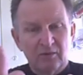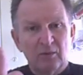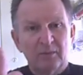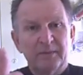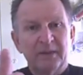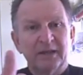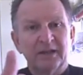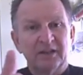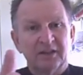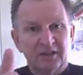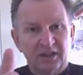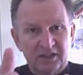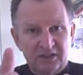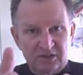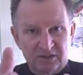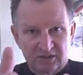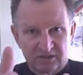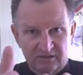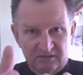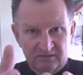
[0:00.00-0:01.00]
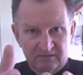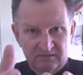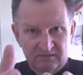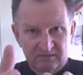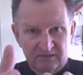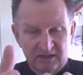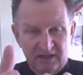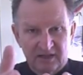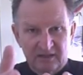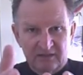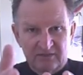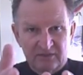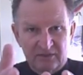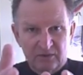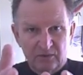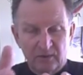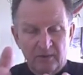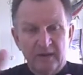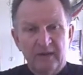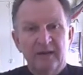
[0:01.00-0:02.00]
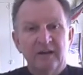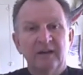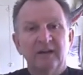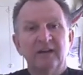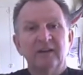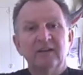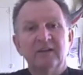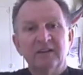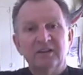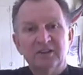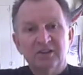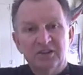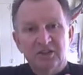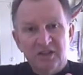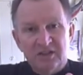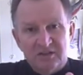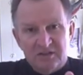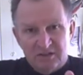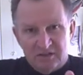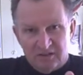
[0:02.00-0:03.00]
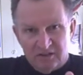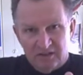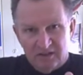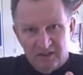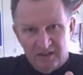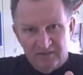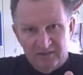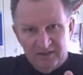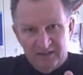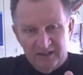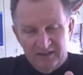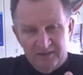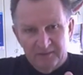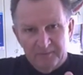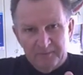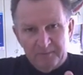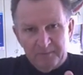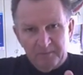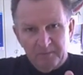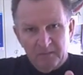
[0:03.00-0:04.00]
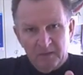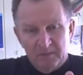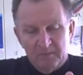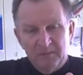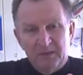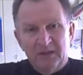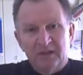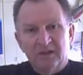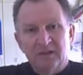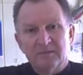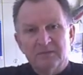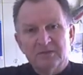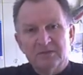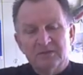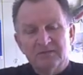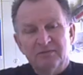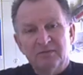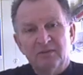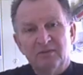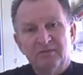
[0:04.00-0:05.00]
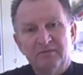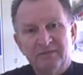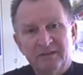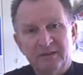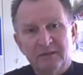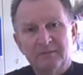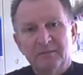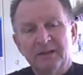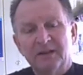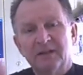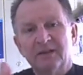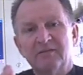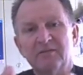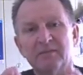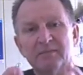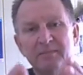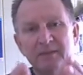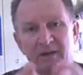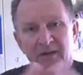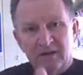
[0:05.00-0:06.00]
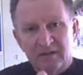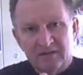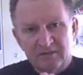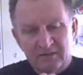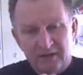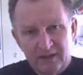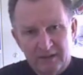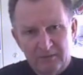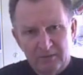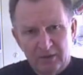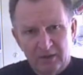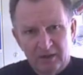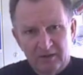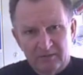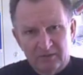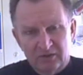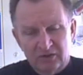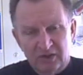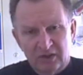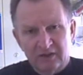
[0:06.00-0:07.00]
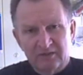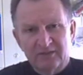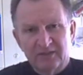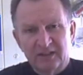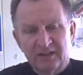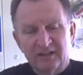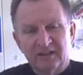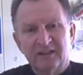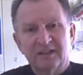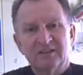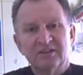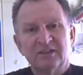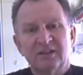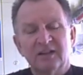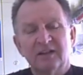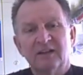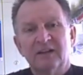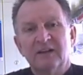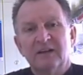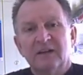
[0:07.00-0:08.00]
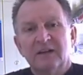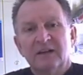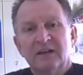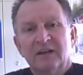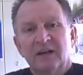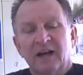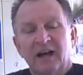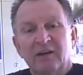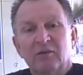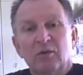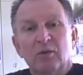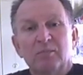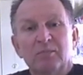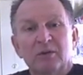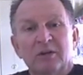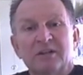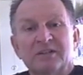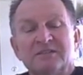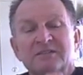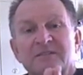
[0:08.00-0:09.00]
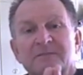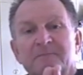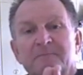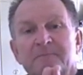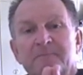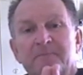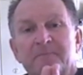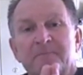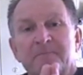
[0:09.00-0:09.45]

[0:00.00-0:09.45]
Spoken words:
I will make a nation out of you. The Jesus covenant becomes the fulfillment of the part of Abraham's covenant that said, I will bless